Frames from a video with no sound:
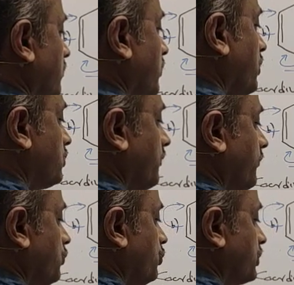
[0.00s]
Because of
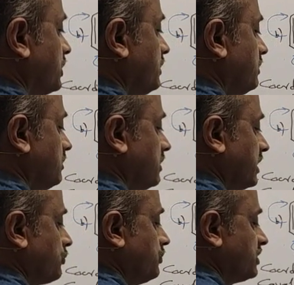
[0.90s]
conjugation,
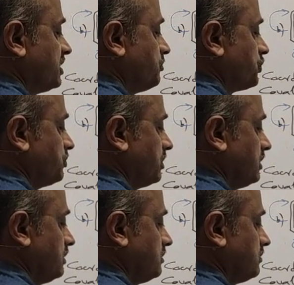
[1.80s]
resonance is possible.